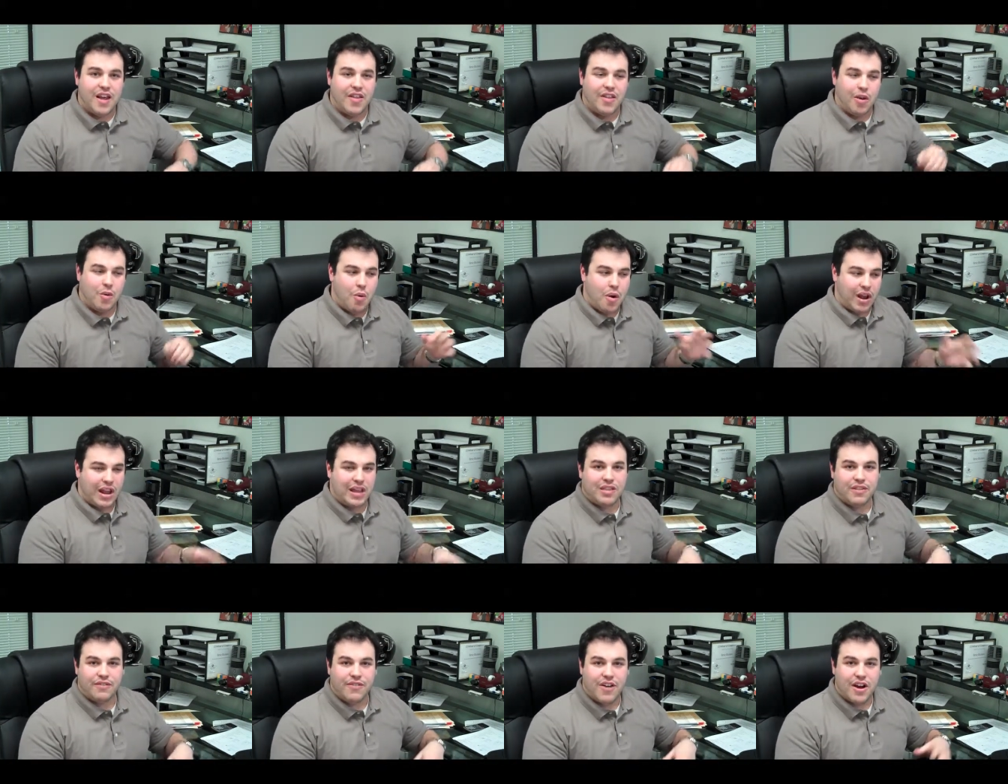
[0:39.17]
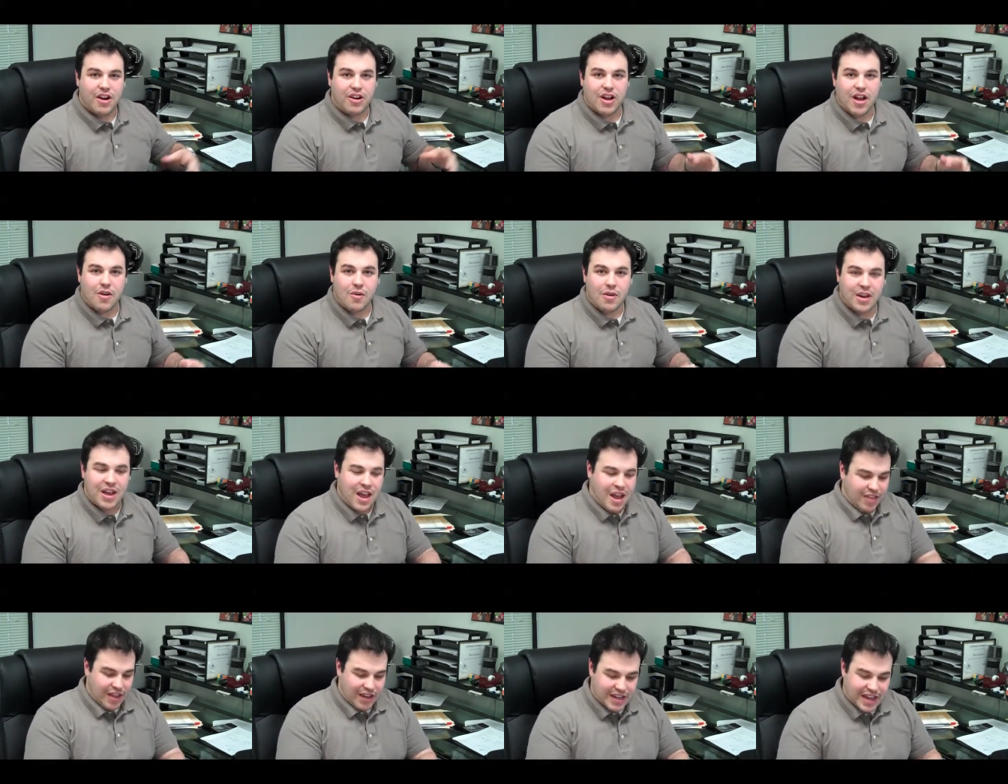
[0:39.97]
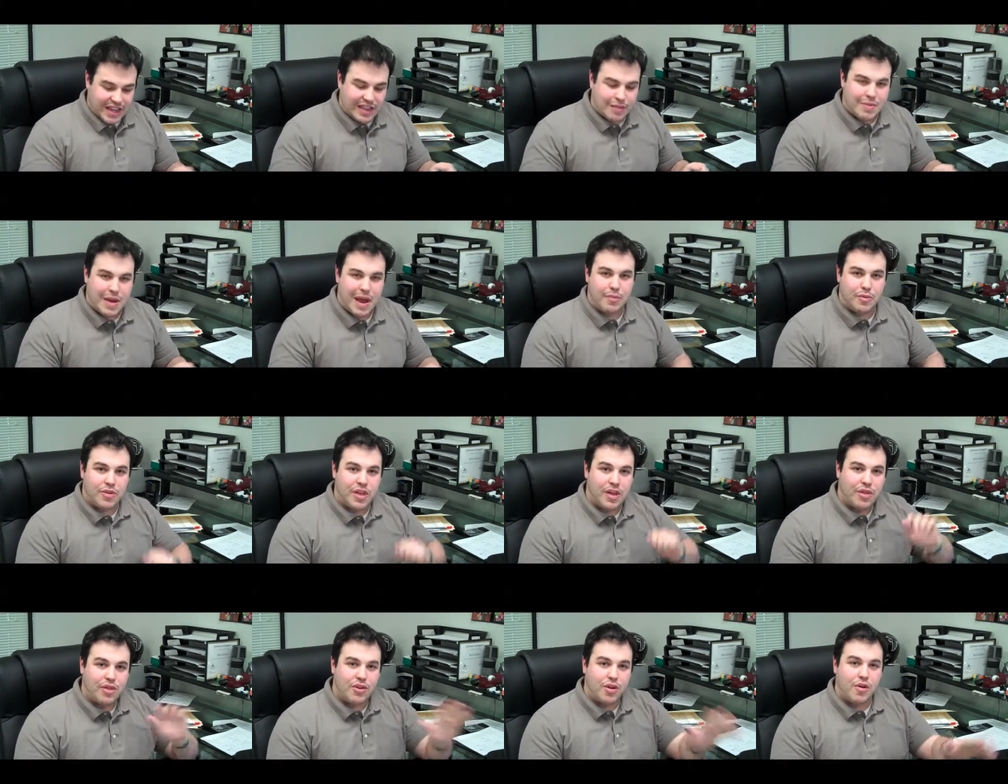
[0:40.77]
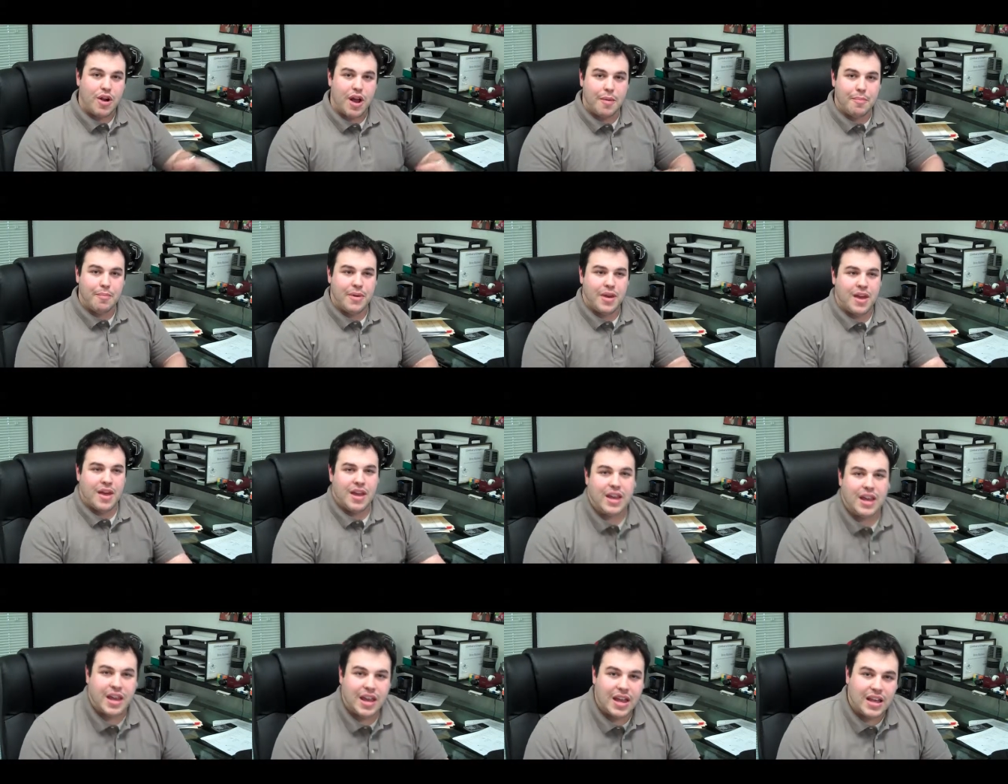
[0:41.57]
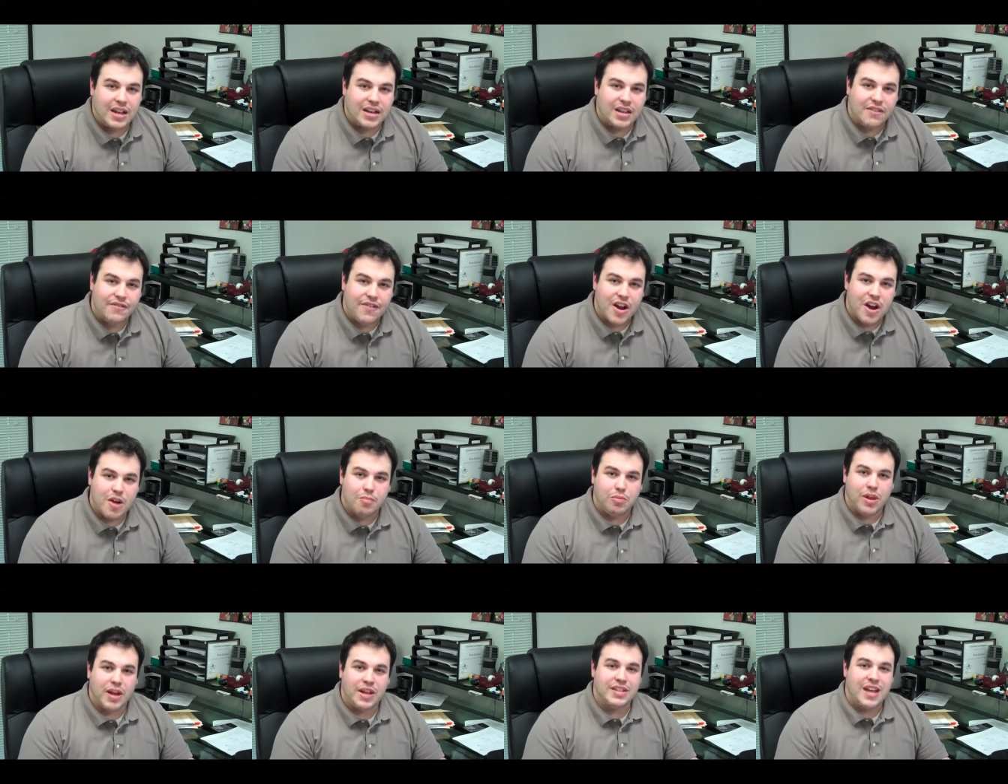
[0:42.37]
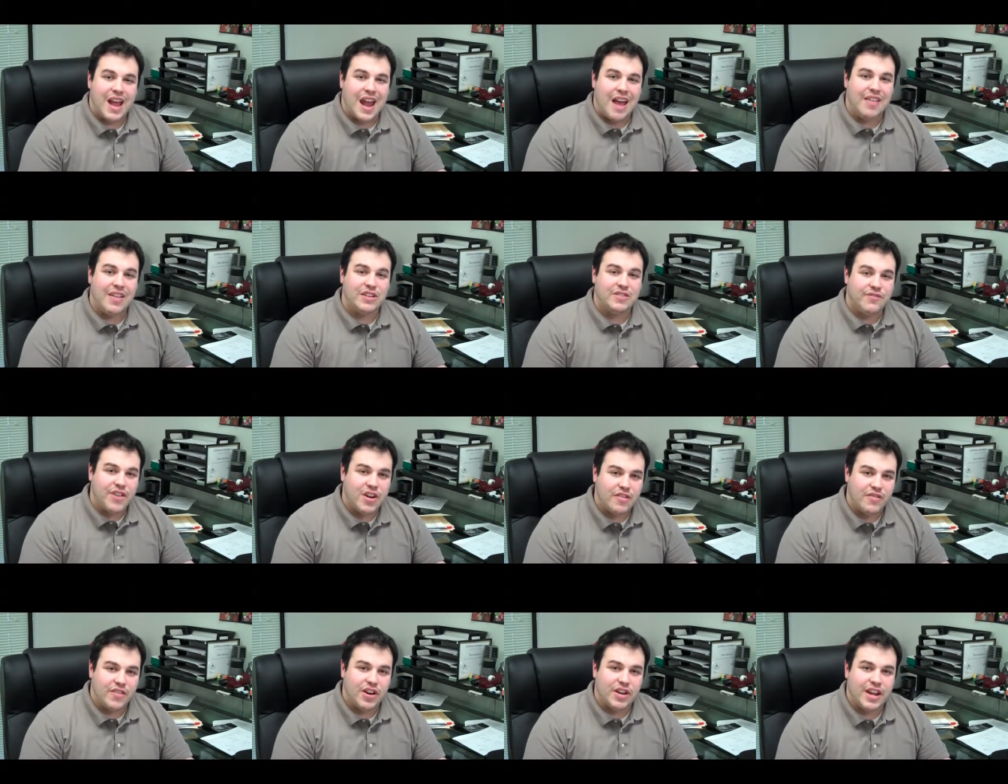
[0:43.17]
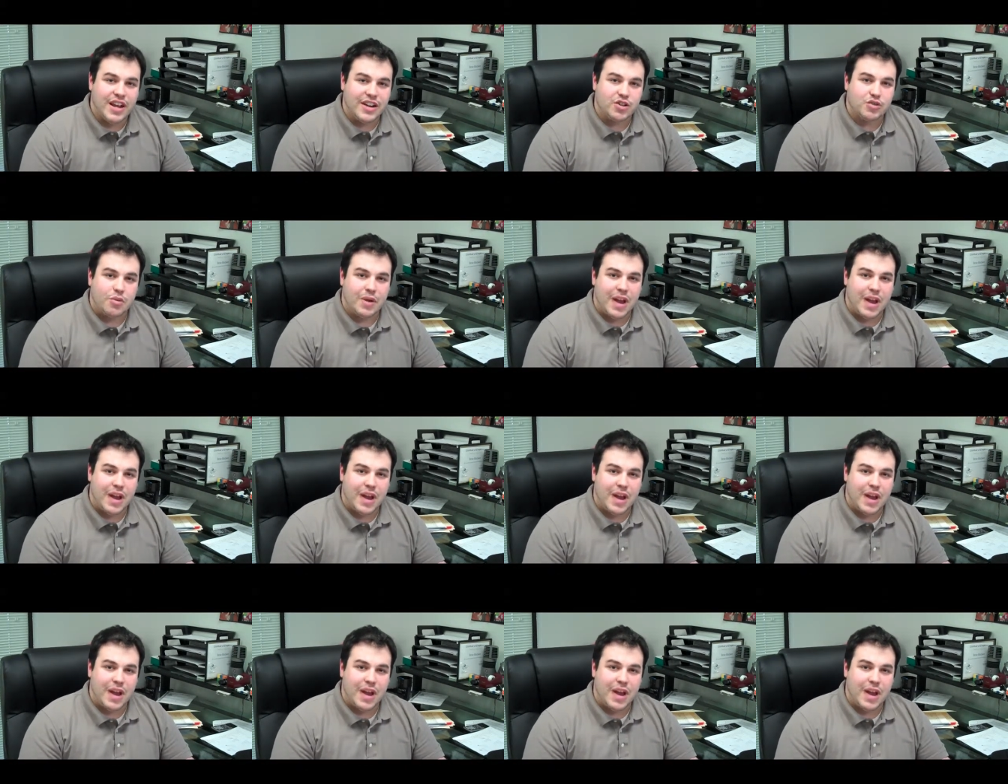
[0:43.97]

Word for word: They want to get the fire going. They take the paper and they throw it up into fireplace, and that's very, very dangerous.